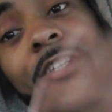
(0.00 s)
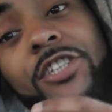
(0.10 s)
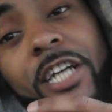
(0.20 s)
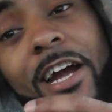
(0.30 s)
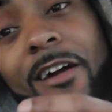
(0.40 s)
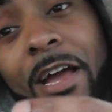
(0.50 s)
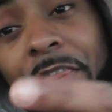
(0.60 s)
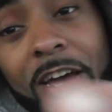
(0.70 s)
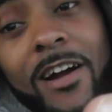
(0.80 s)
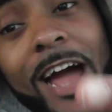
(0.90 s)

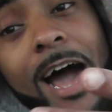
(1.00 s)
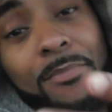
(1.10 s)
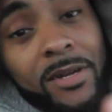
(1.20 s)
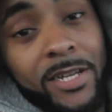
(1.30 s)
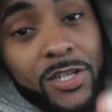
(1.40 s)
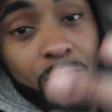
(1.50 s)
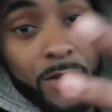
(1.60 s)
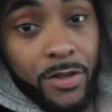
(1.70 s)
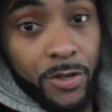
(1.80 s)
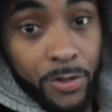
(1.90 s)
sharing their happiness with